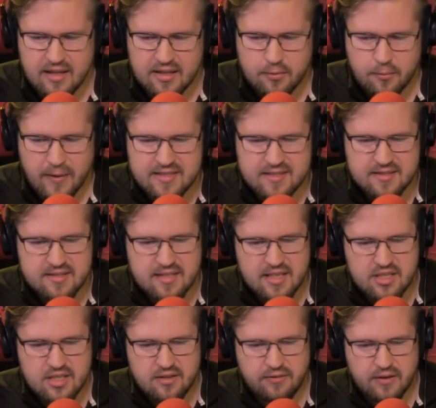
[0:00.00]
The wet
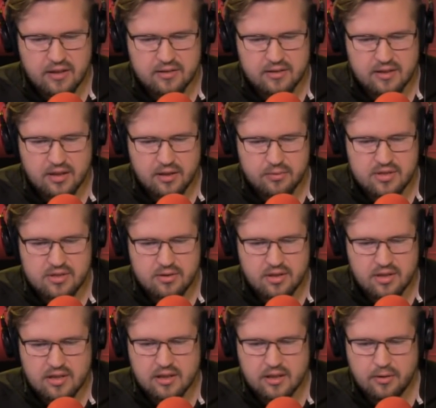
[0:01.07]
sensation he felt earlier was due to
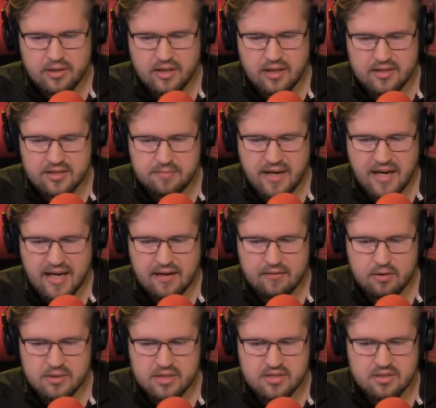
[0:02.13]
the clothing on his back
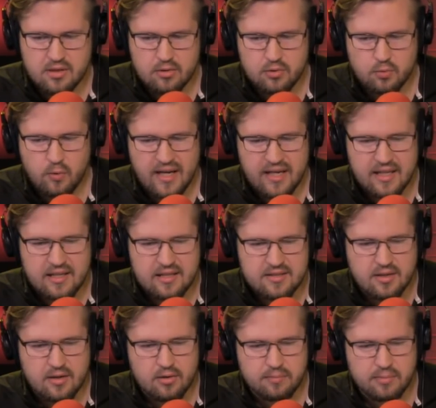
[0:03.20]
having been soaked wet in
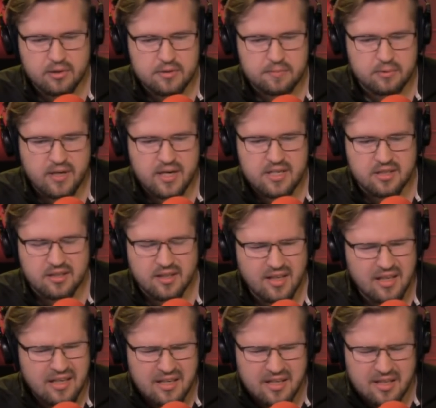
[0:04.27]
his own perspiration.
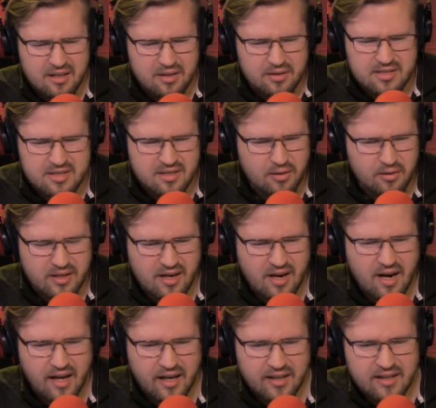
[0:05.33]
What's going
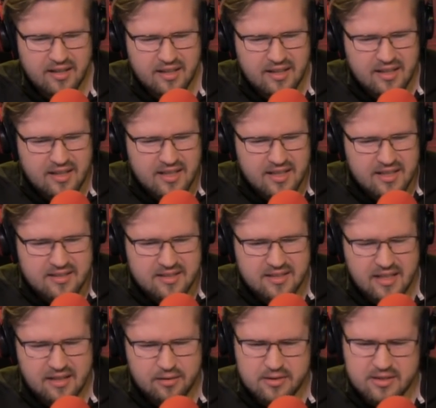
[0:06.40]
on? Didn't
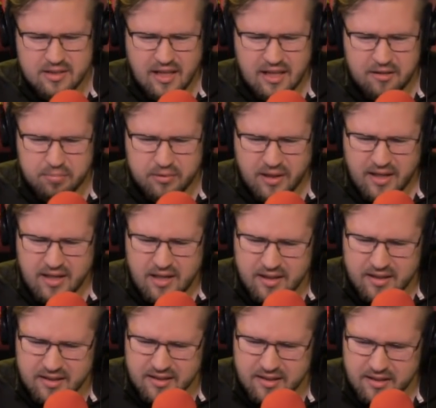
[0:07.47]
I lose a lot of blood?
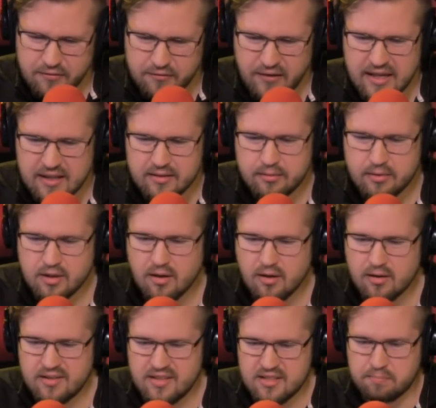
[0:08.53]
He vaguely
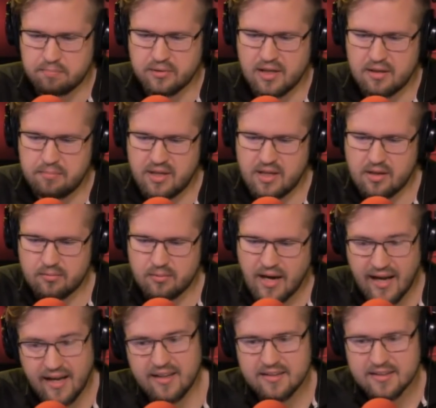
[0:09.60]
recalled his blood being
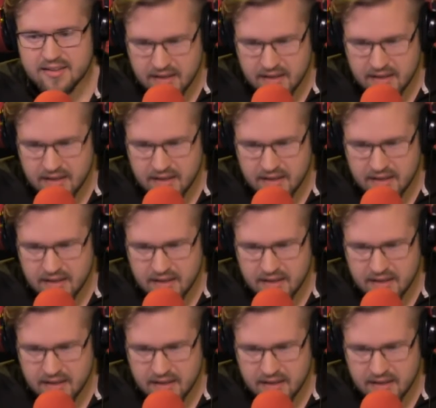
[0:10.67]
red.